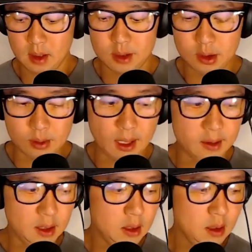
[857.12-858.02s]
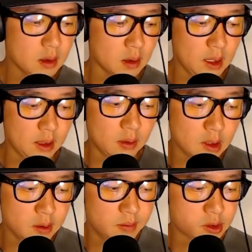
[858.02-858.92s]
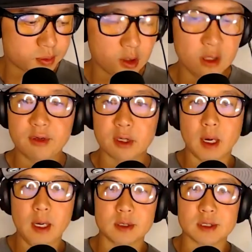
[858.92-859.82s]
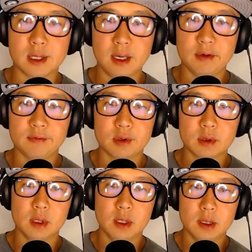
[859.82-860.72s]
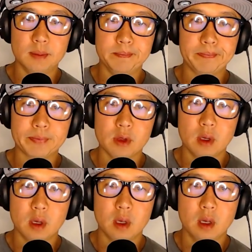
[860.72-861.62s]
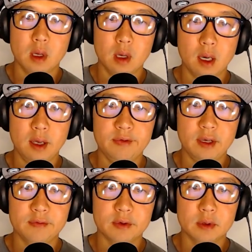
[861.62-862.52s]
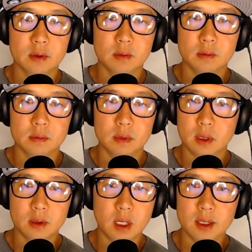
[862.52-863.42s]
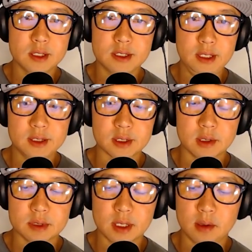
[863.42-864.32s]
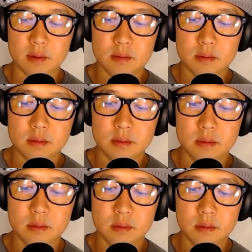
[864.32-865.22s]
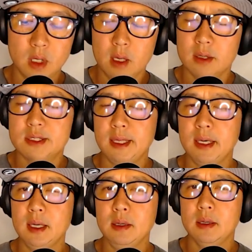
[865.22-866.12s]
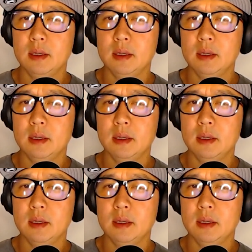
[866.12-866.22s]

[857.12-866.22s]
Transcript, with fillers: dude, I think you're like one of the most prolific writers that I've ever, um, I've ever wow. Uh, gotten to teach. And I was like, say that again.